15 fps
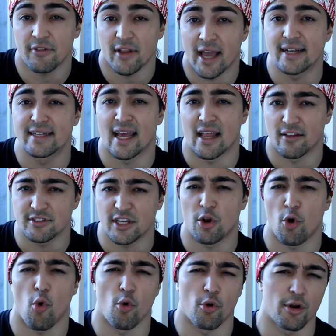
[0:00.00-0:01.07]
leg deadlifts
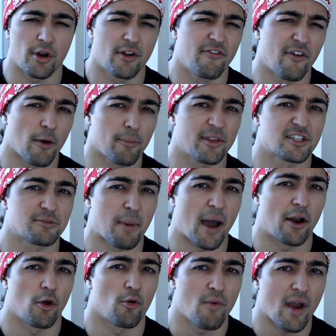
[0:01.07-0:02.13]
in order to develop the
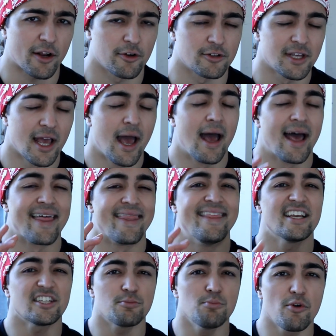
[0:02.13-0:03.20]
spinal erectors.
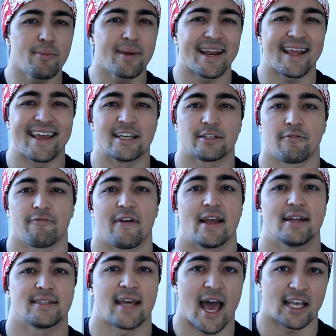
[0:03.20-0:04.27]
This movement is
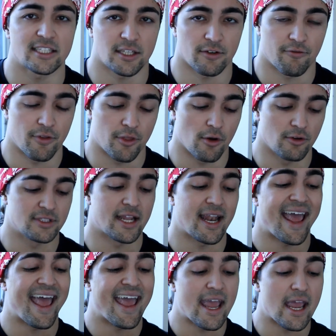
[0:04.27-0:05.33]
fantastic for those
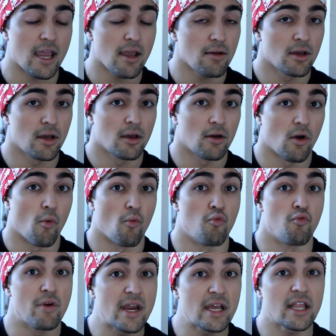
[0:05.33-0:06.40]
that A,
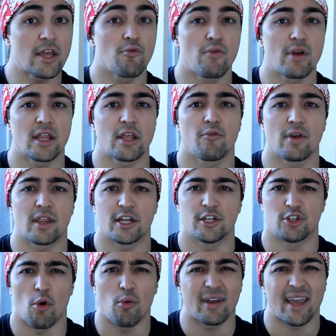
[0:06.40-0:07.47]
really, really, really
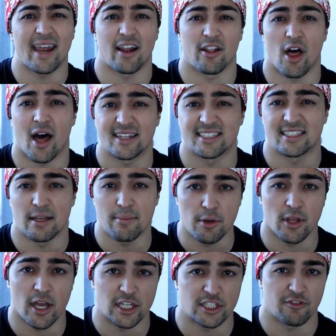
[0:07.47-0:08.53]
don't get a lot of
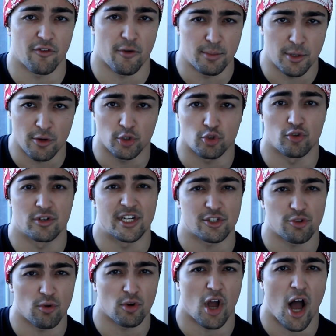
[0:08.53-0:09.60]
stimulation from doing
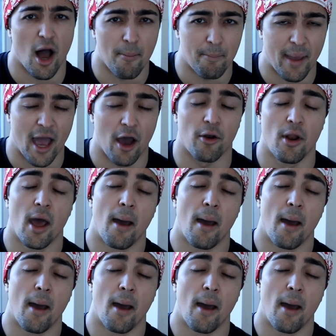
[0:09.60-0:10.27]
traditional compound